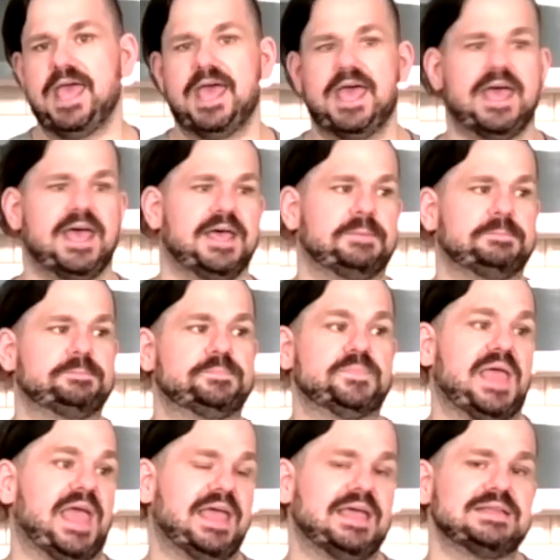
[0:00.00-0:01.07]
Um,
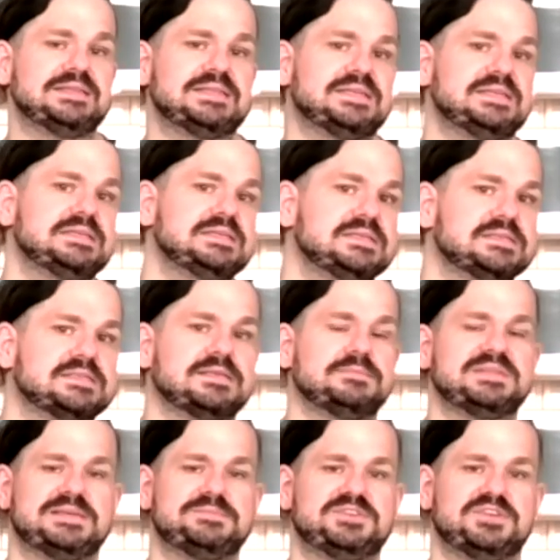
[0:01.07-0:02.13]
and
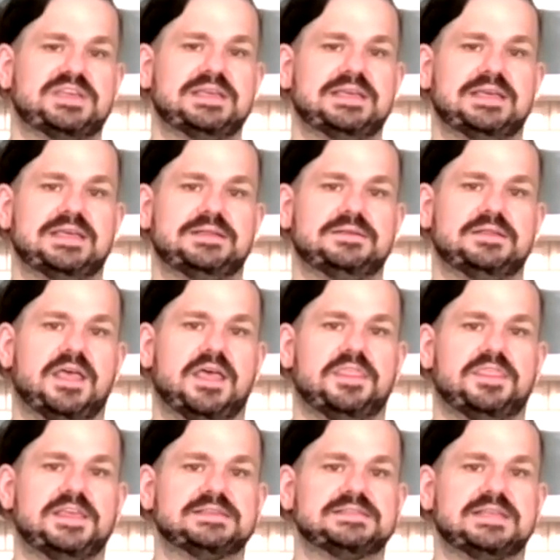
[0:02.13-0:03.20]
sometimes you can get uh,
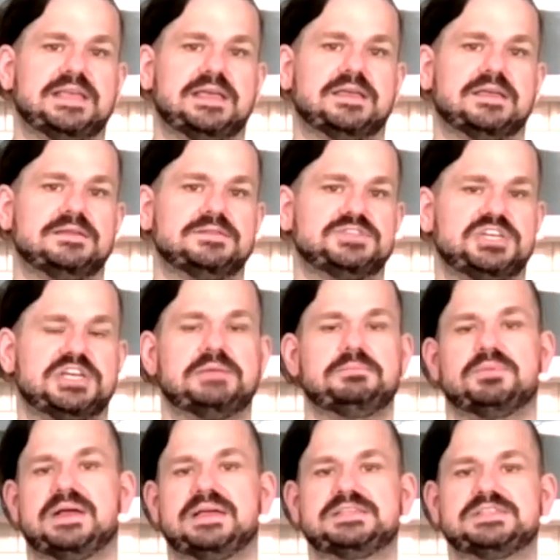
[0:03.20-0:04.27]
things like chicken
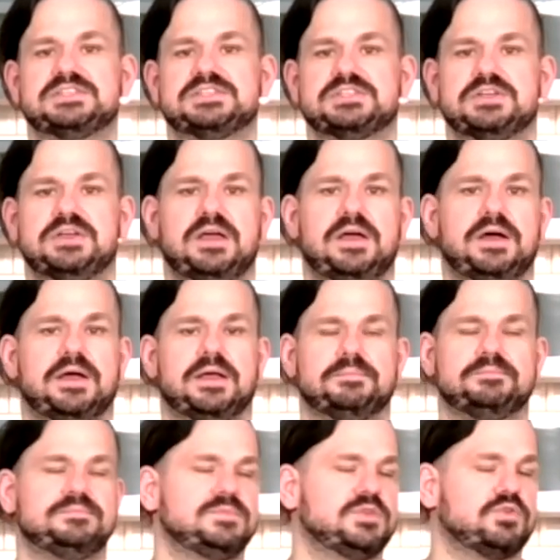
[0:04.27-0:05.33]
breasts, uh,
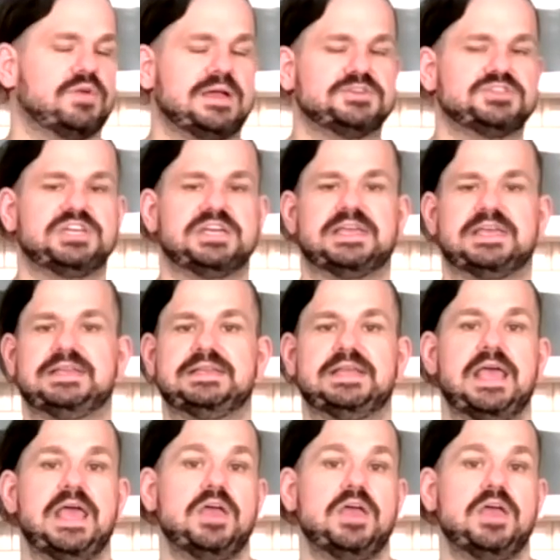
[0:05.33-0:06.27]
ground chicken,